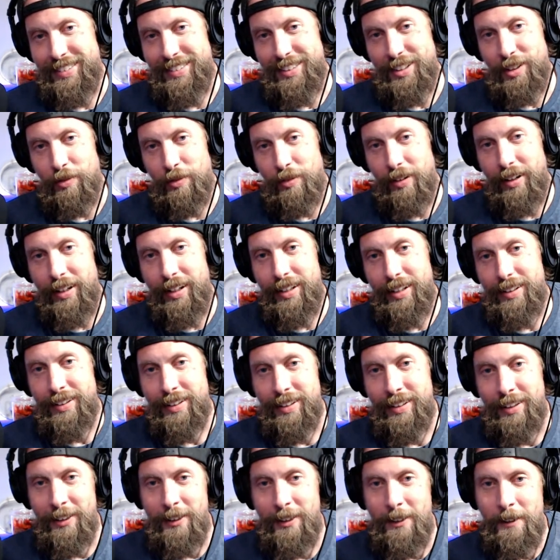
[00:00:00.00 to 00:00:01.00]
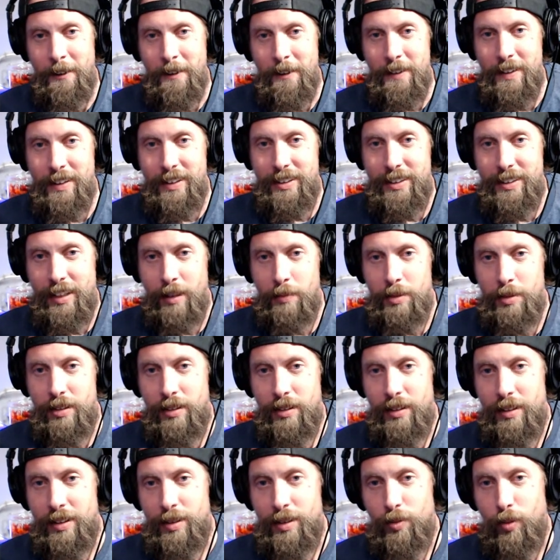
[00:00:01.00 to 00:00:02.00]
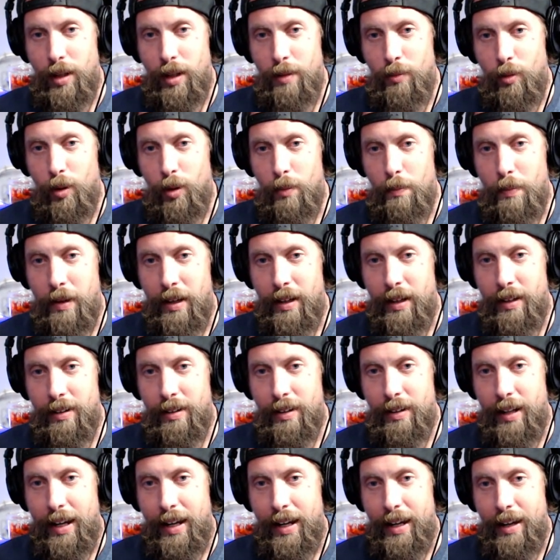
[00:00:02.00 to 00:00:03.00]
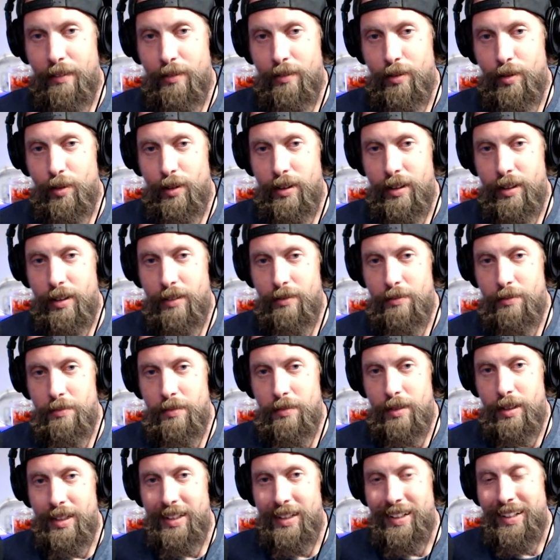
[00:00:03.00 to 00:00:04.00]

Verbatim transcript: it's great. Samsung is way more better. I have three of them.